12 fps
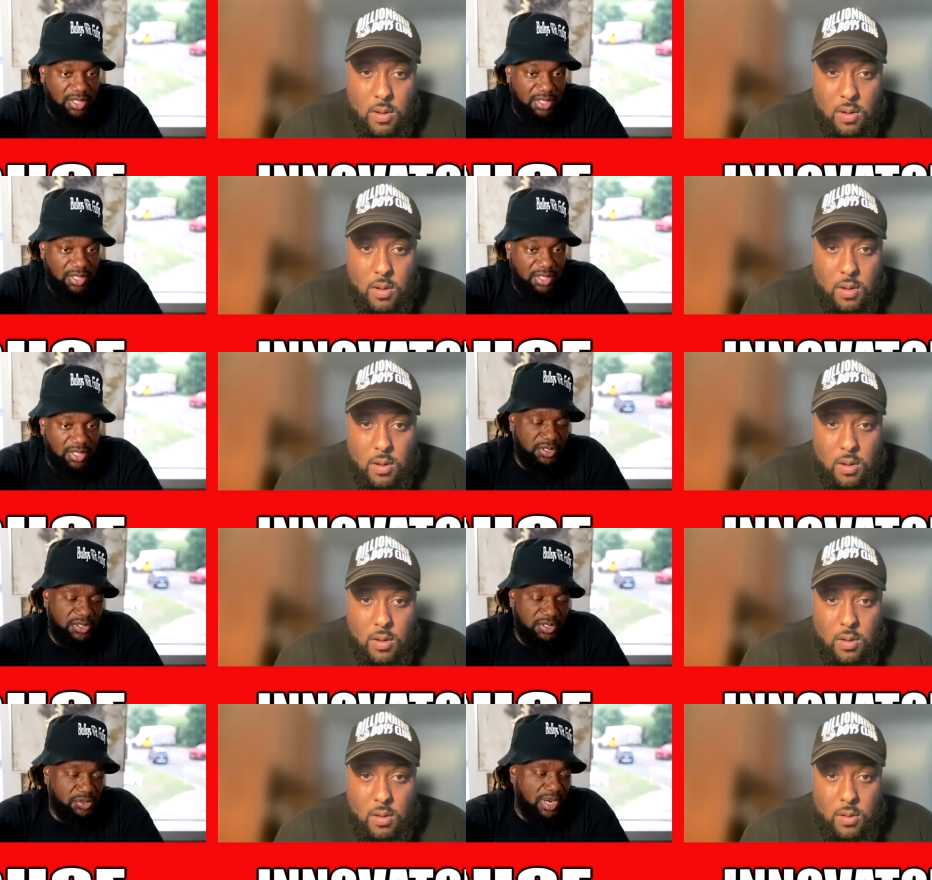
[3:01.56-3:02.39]
Speaker 1: I was ready to
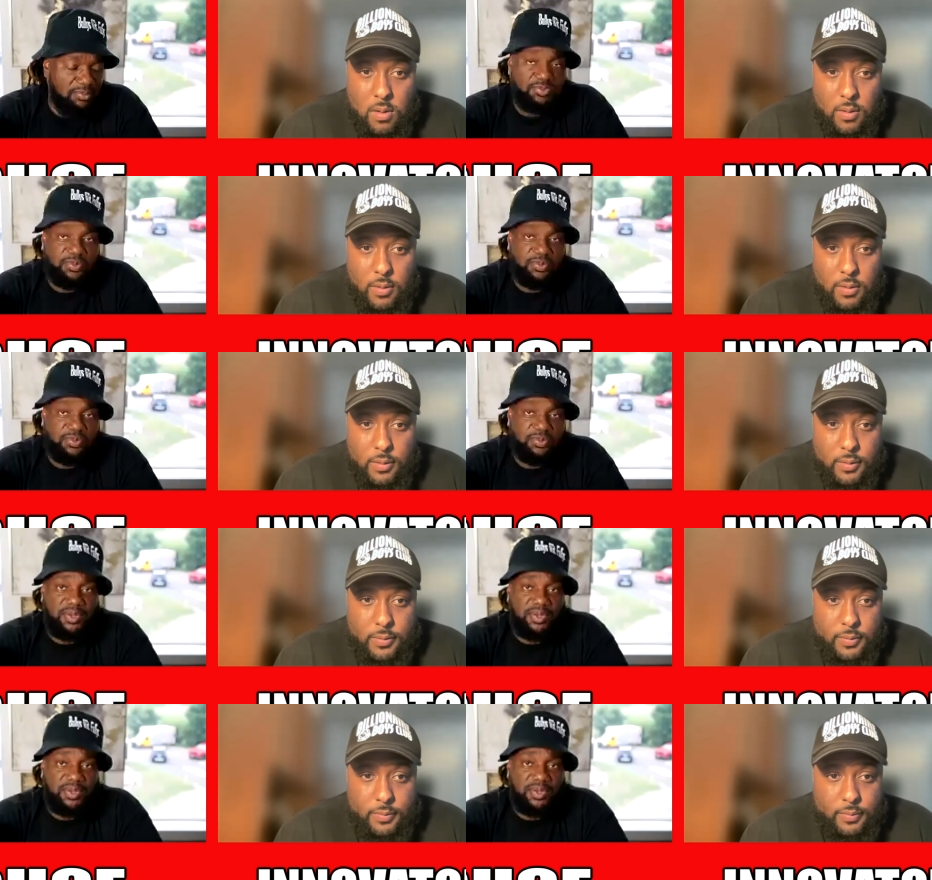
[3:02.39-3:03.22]
whoop his ass.
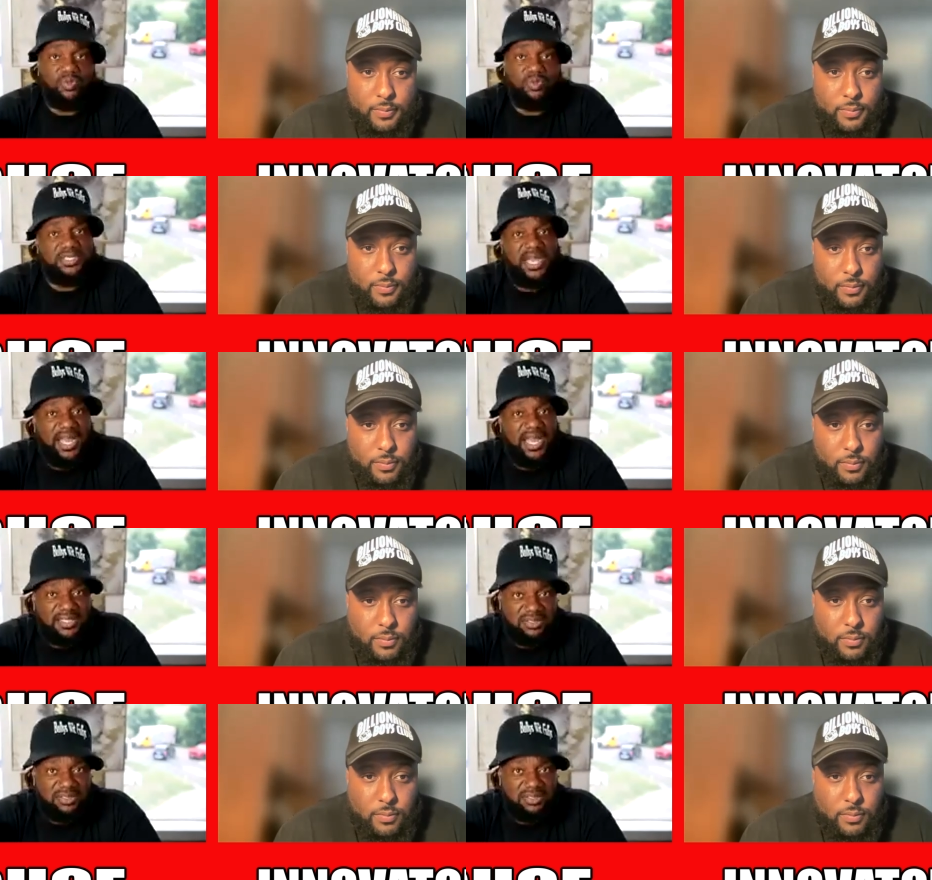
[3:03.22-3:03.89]
You know what I'm saying?